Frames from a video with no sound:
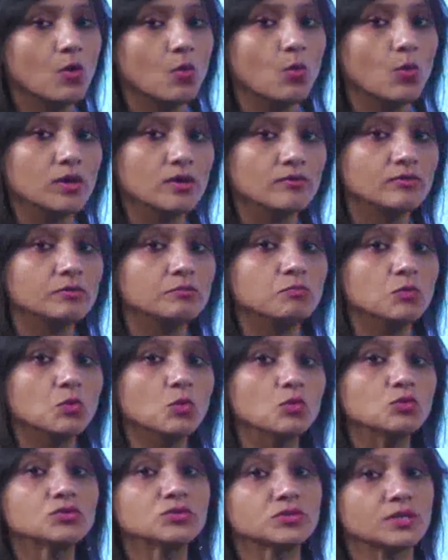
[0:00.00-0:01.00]
one of the
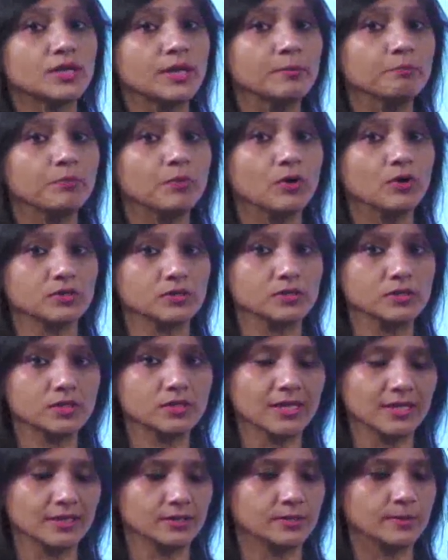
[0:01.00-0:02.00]
most
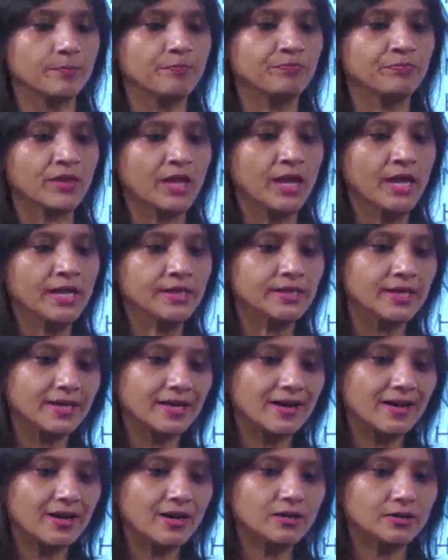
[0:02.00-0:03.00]
important things there
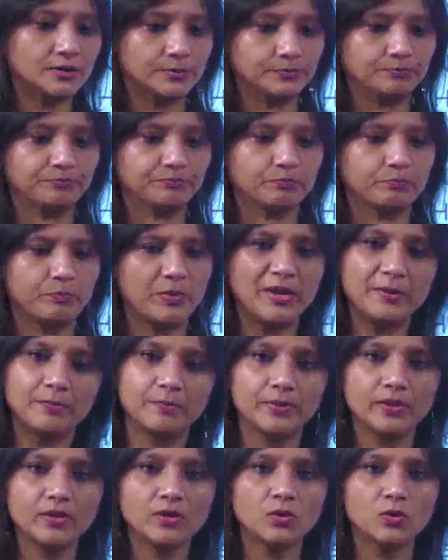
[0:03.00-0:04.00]
are
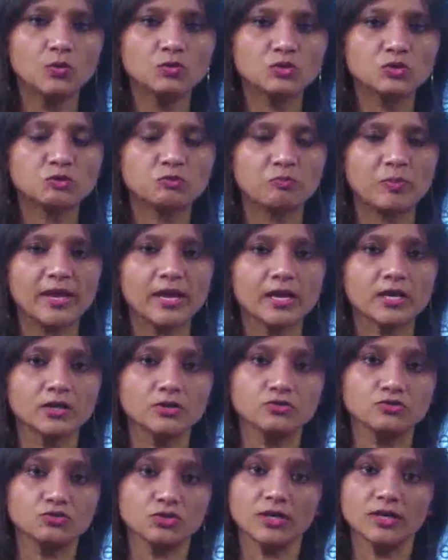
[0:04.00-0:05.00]
people who speak
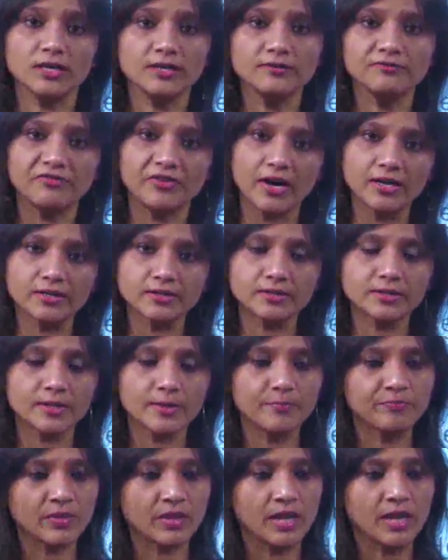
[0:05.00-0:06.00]
really fast
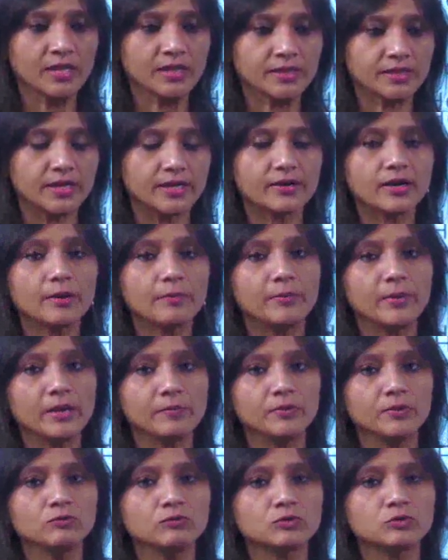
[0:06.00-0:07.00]
there are
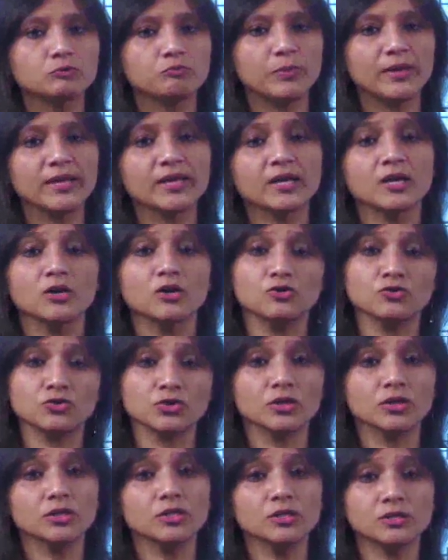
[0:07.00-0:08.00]
people who speak
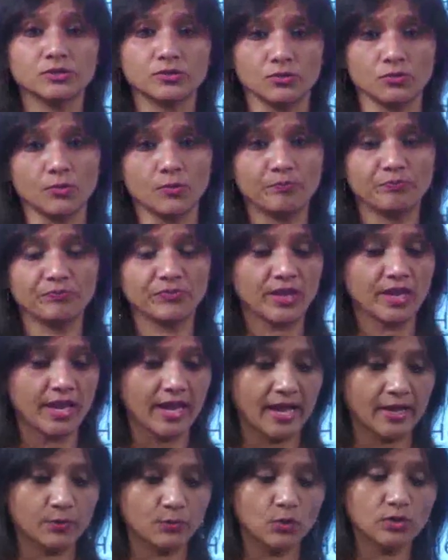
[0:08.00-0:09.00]
really slow
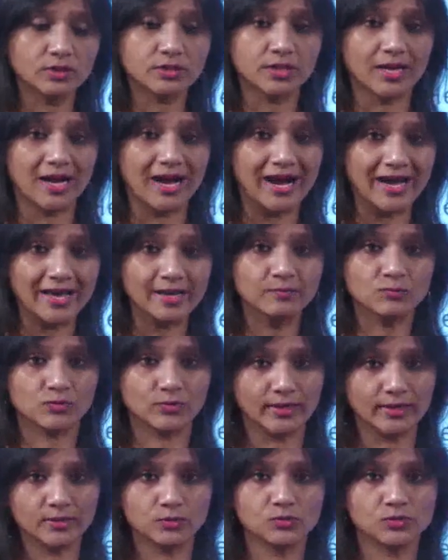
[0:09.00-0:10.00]
and what i am
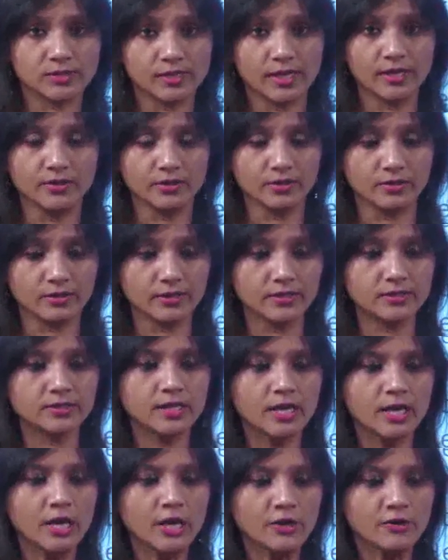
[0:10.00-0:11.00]
trying to say here is
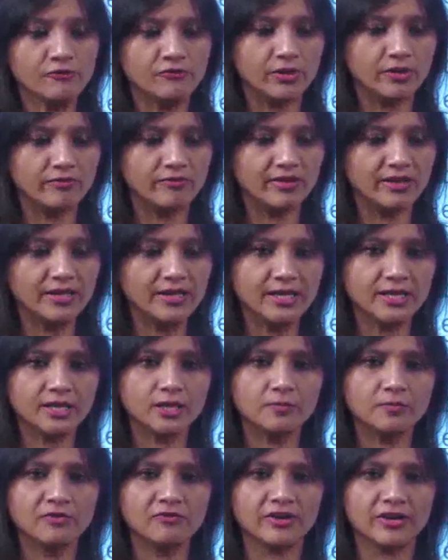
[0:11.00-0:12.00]
we will
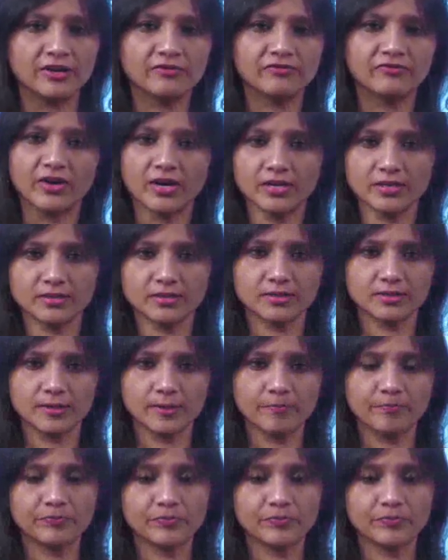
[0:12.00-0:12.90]
neither be very fast